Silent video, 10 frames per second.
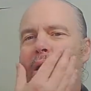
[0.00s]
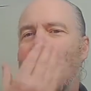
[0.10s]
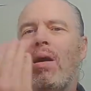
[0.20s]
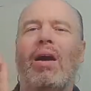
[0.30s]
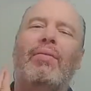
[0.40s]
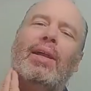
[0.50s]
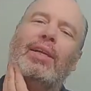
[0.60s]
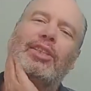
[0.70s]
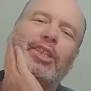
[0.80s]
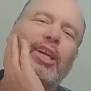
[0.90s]
Haven't had a
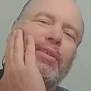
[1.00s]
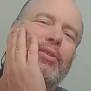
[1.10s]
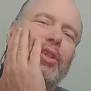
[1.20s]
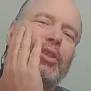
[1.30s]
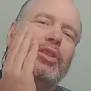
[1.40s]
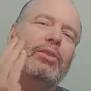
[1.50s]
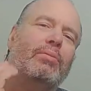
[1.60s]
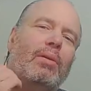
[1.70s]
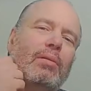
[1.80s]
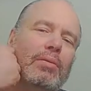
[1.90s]
shave since
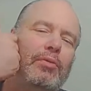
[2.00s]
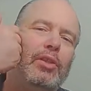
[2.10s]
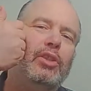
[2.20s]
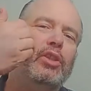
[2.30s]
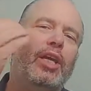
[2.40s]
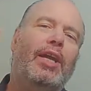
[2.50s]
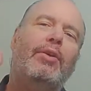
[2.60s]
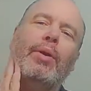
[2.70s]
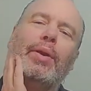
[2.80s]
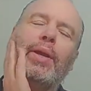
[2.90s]
1st of
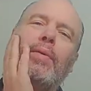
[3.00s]
January,